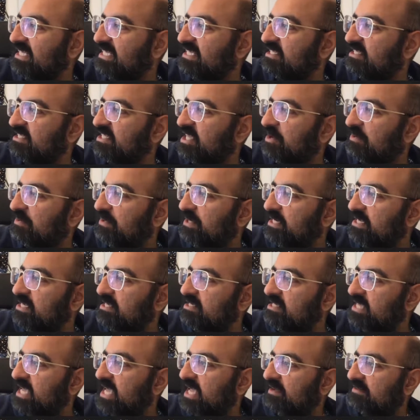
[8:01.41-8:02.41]
So we
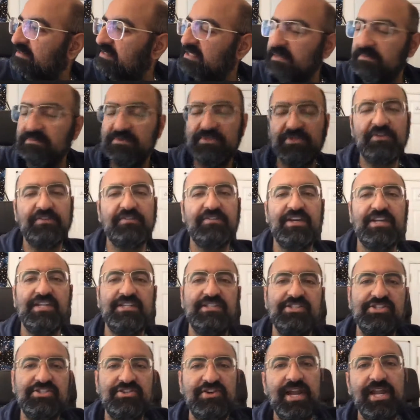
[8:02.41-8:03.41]
need to have some sort of
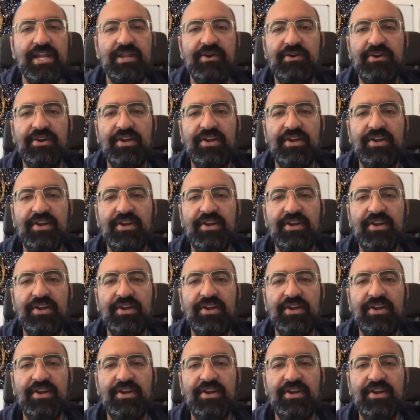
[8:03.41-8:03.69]
constraint